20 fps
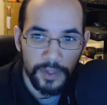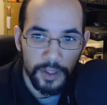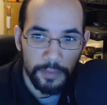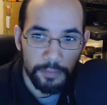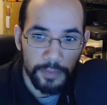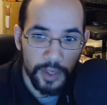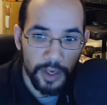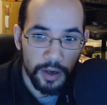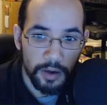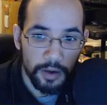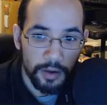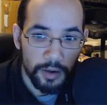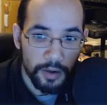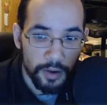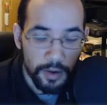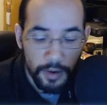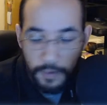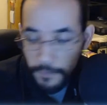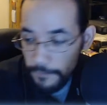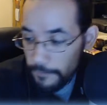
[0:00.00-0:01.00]
But
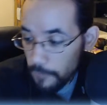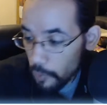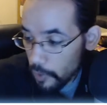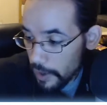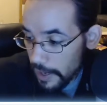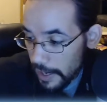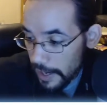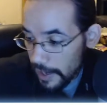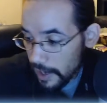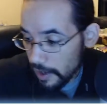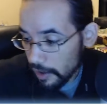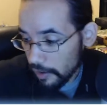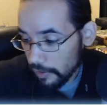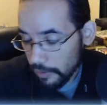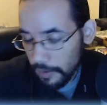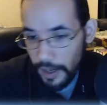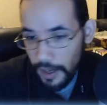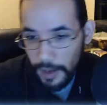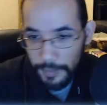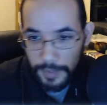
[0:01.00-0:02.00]
for
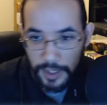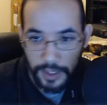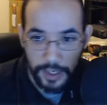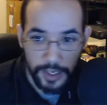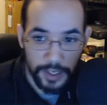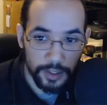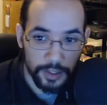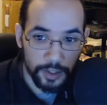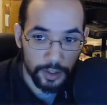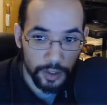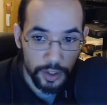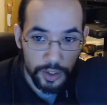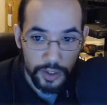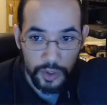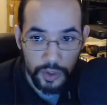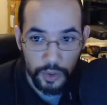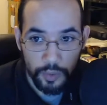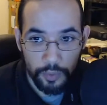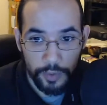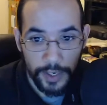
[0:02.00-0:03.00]
now, I mean, it
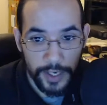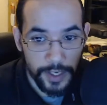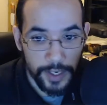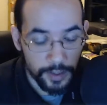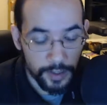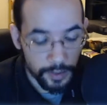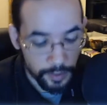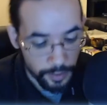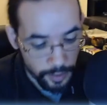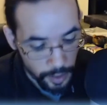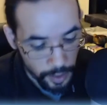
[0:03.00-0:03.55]
looks great.